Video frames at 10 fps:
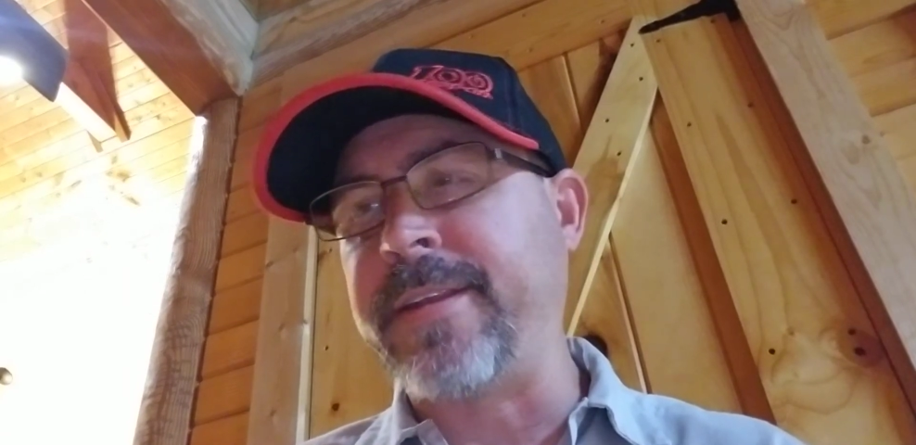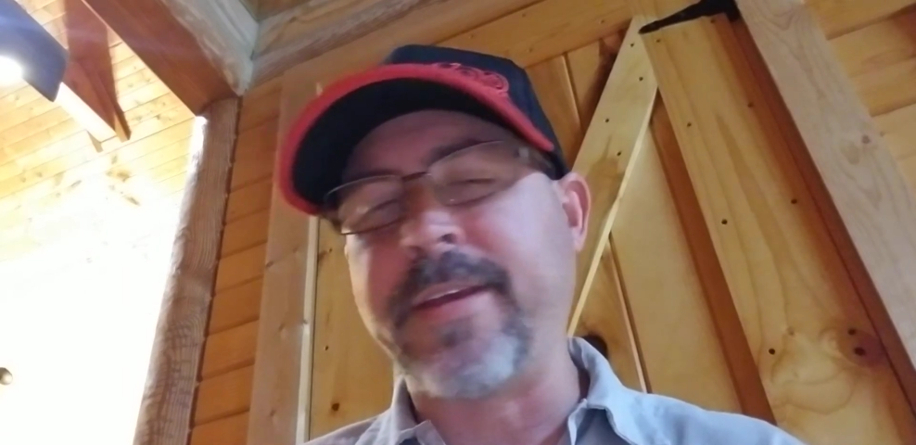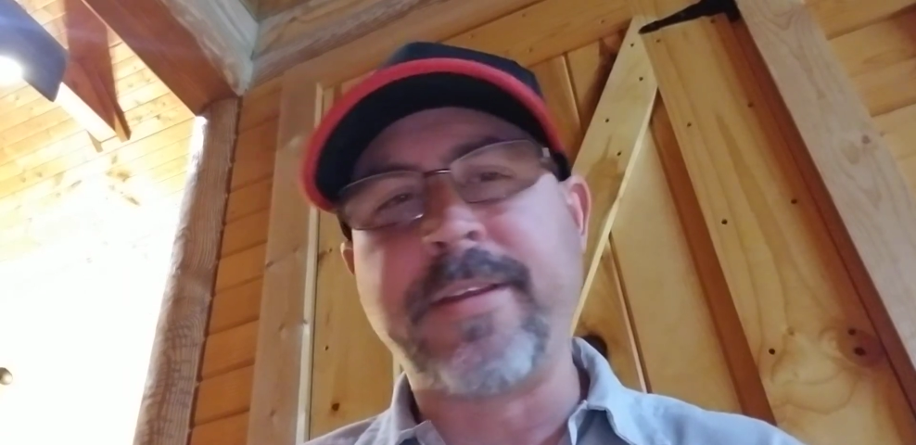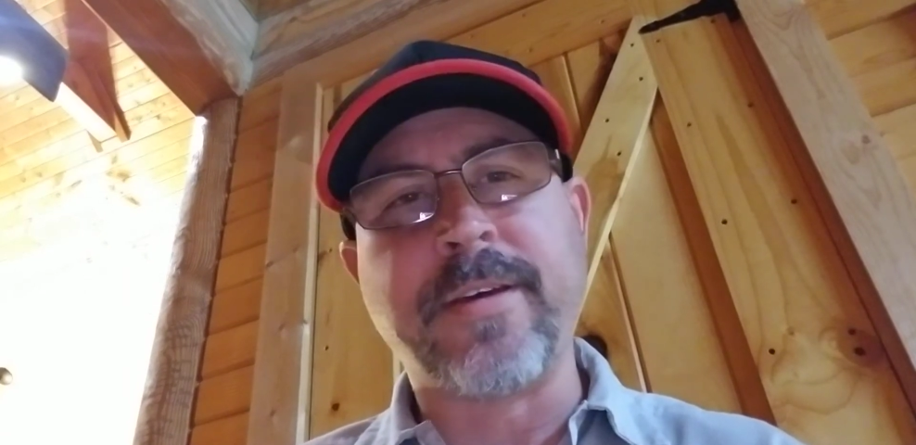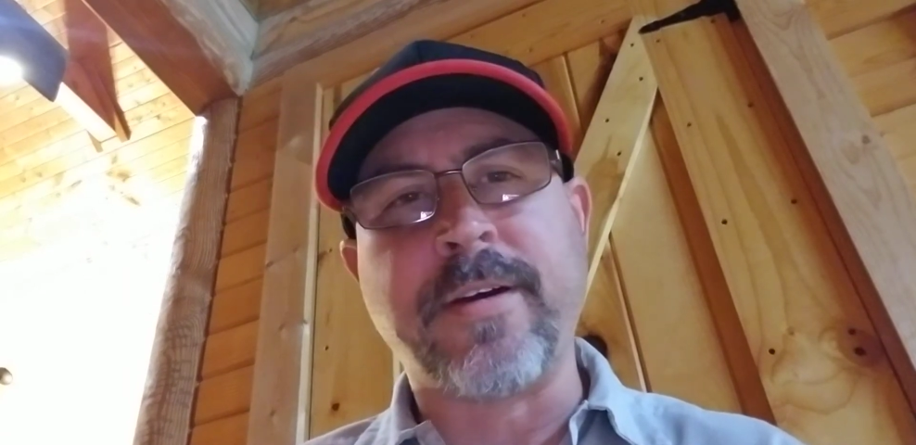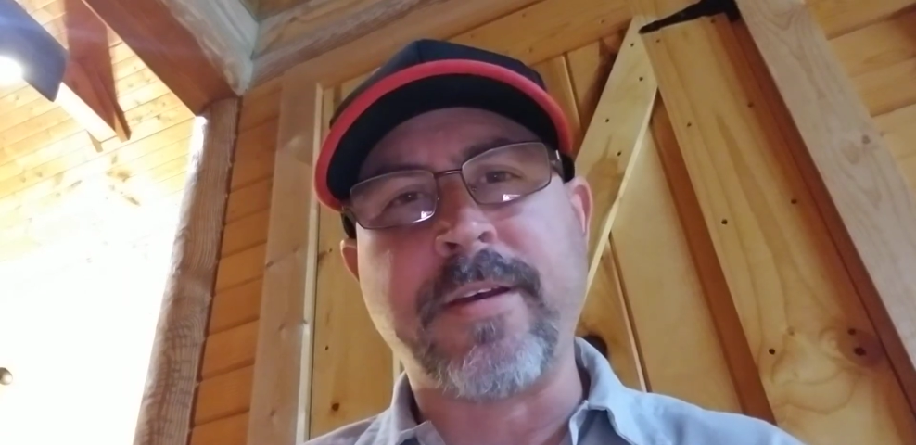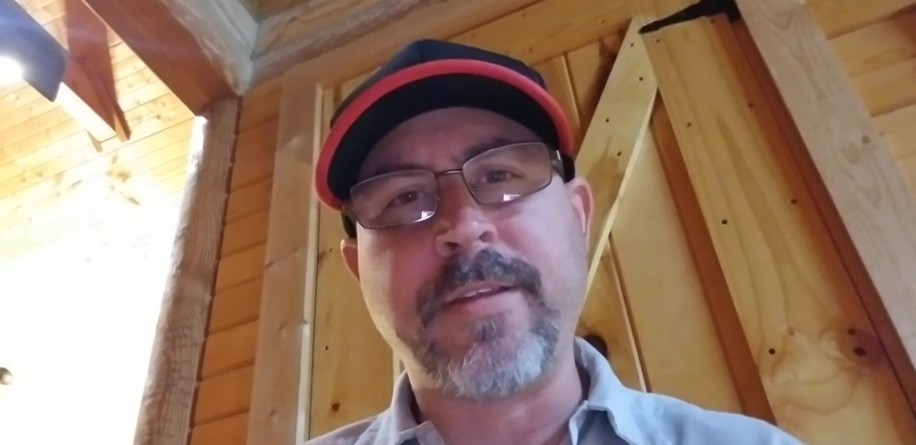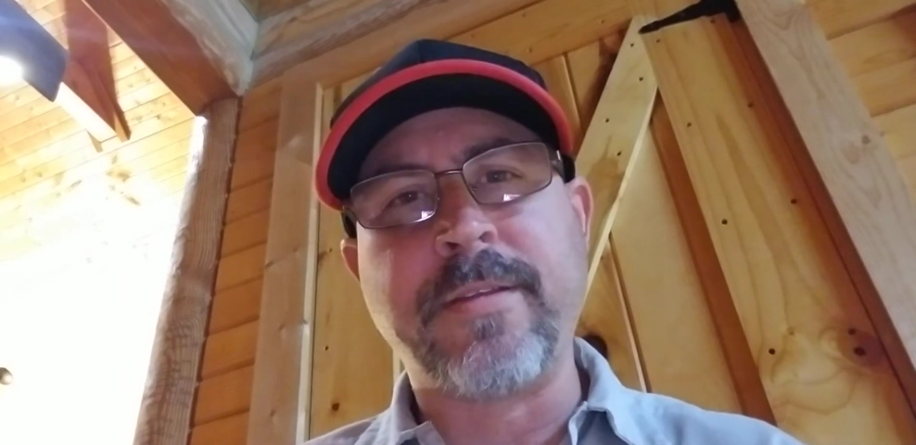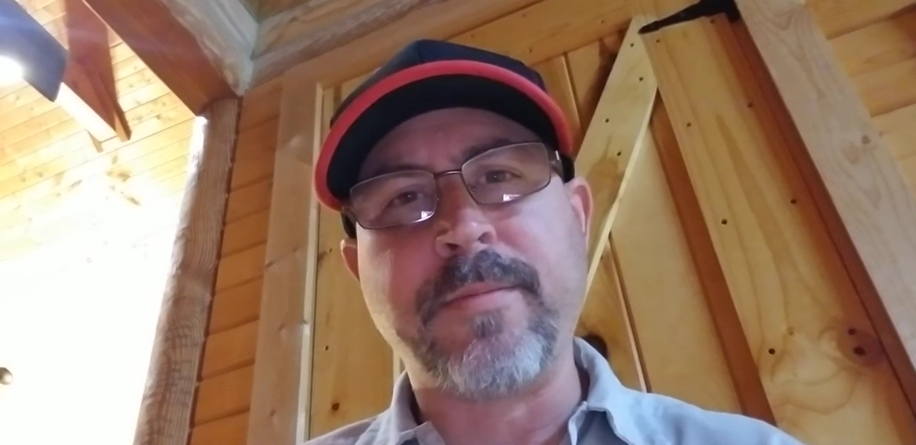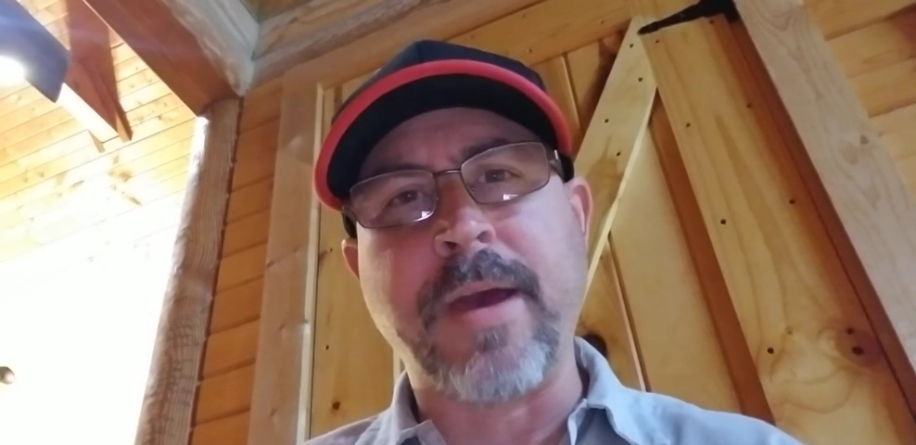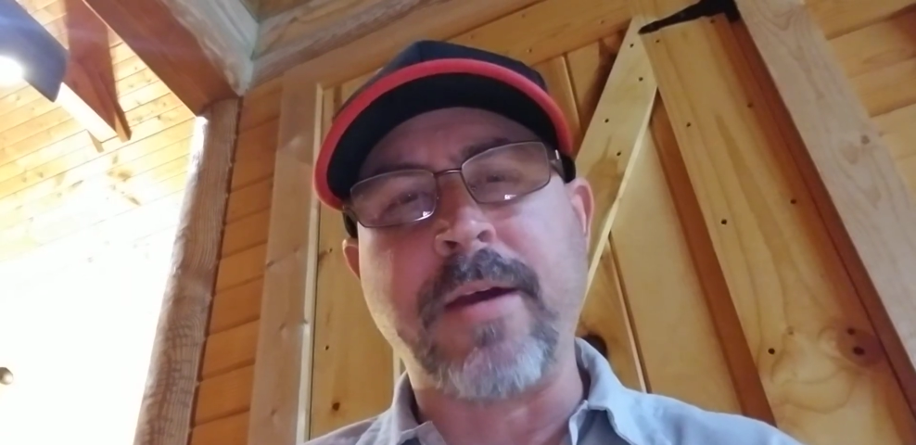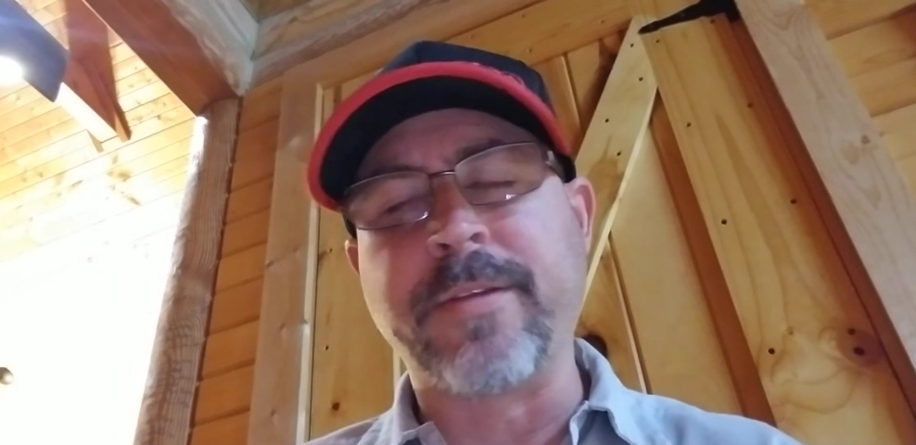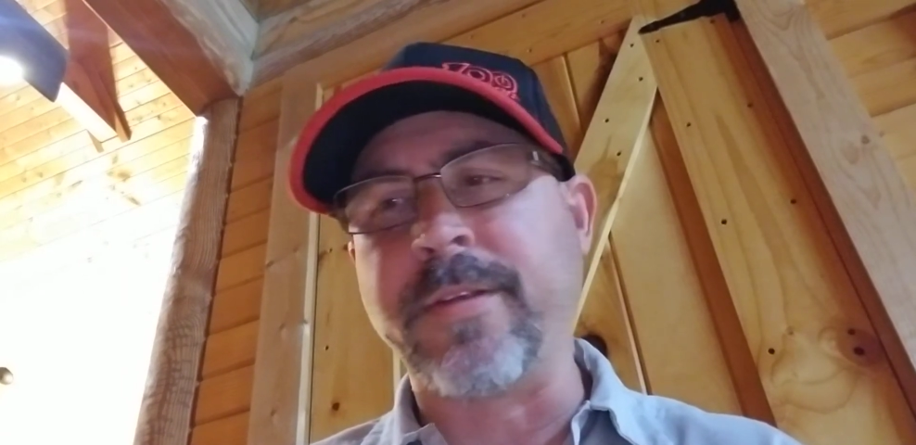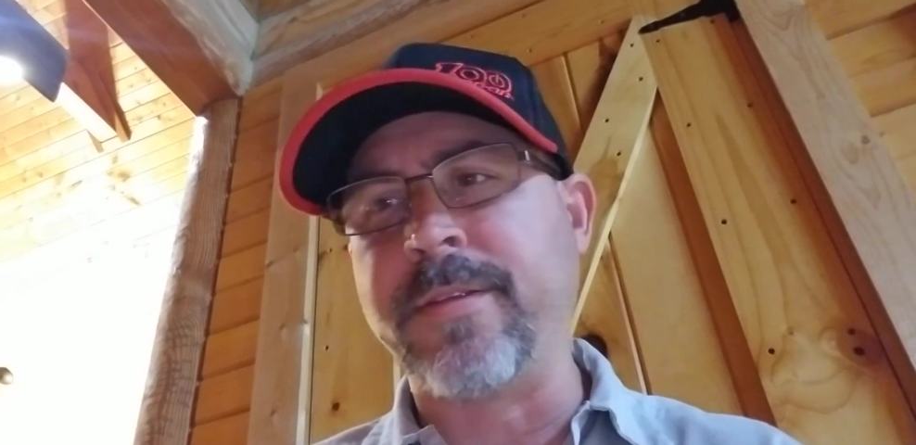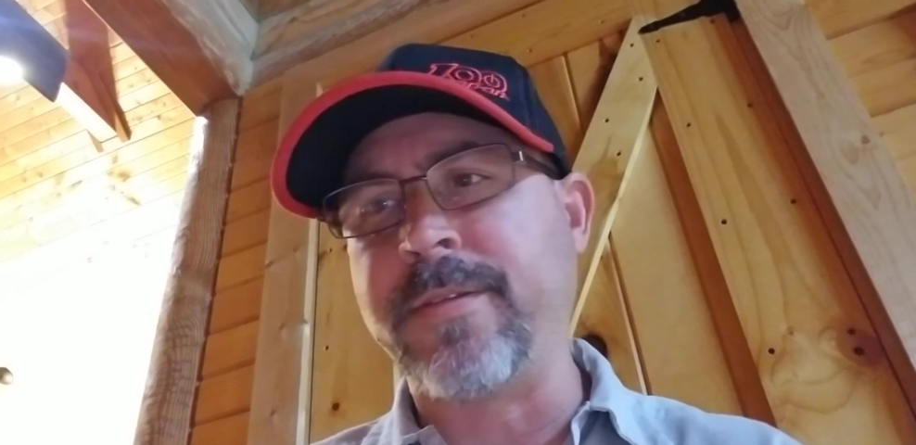Teton
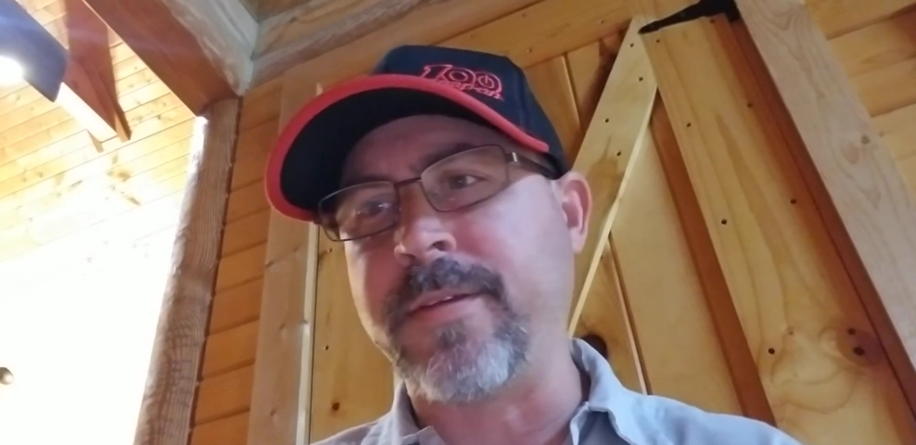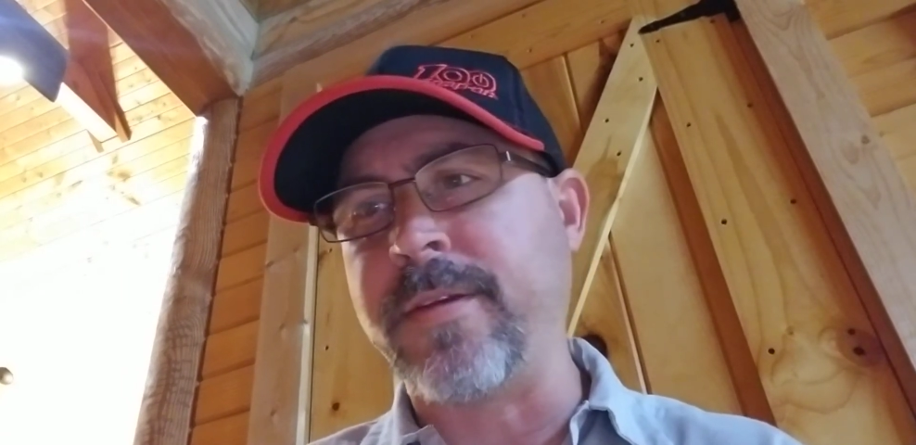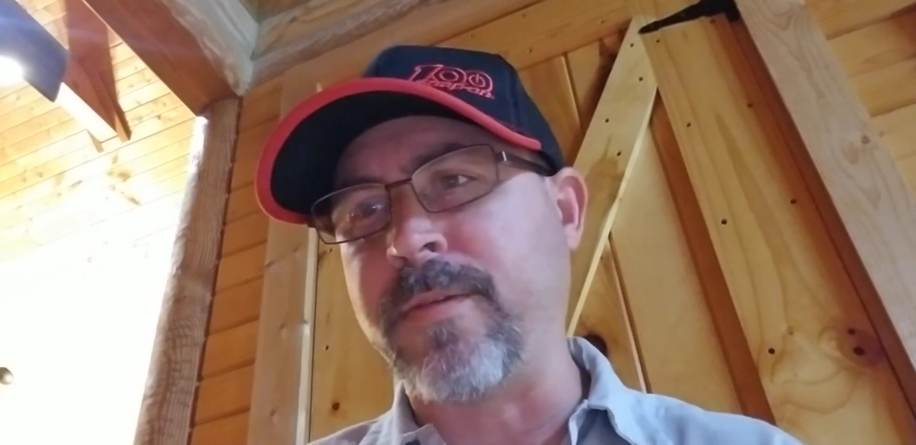Mountains